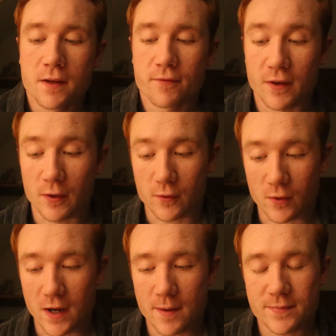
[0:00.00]
Fear
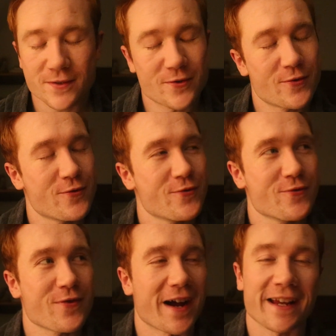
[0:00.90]
Crops,
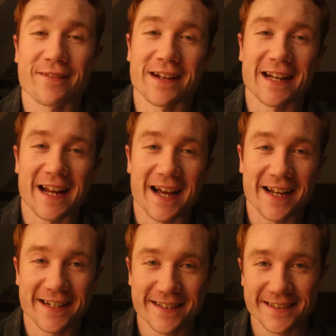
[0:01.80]
I give it a
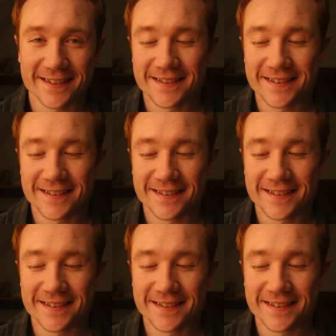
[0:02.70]
9.